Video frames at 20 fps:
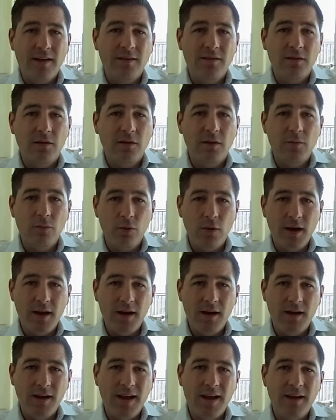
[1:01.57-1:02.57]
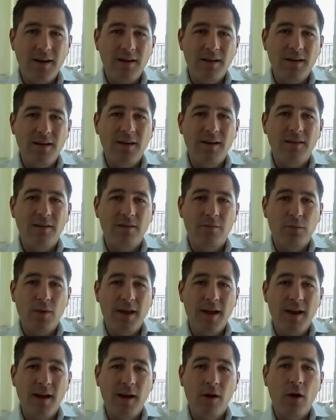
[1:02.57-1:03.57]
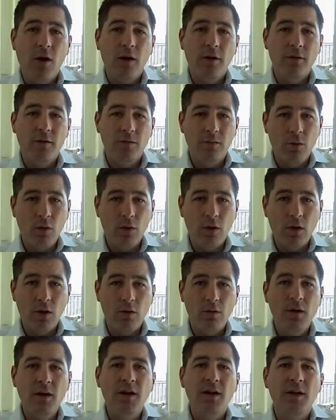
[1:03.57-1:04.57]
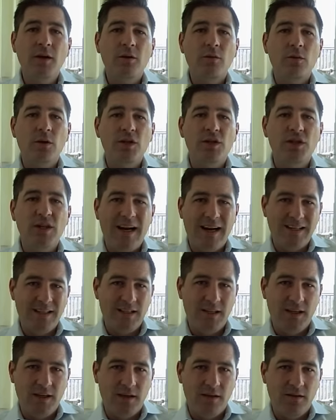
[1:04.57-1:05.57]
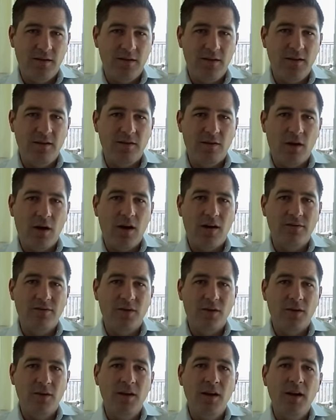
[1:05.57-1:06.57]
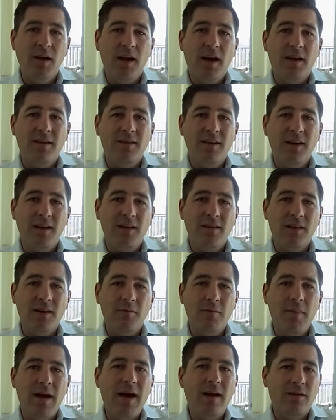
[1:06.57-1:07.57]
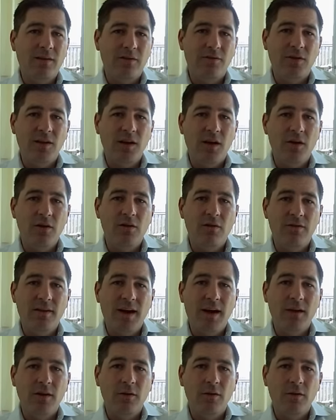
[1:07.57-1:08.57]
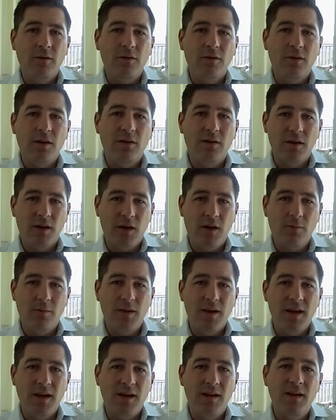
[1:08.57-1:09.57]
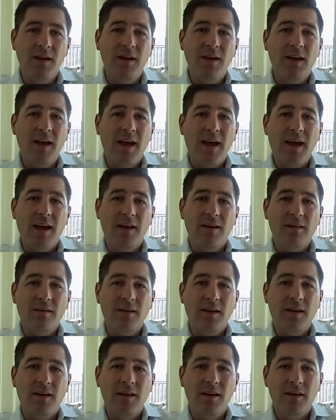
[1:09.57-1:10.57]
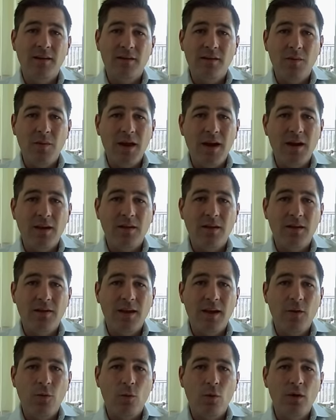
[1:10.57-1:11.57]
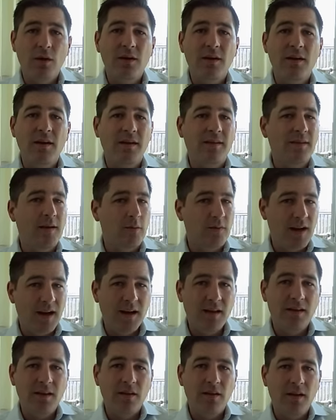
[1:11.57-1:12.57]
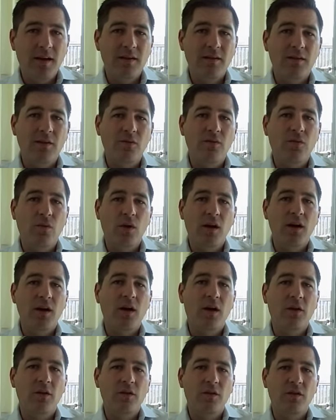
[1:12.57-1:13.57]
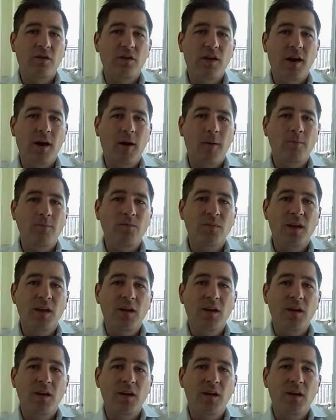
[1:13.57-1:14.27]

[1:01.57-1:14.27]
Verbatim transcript: has deliberated and is planning on tomorrow rejecting this offer, saying that it massively undervalues the company and uh, intimating that they wouldn't accept anything less than $40 a share.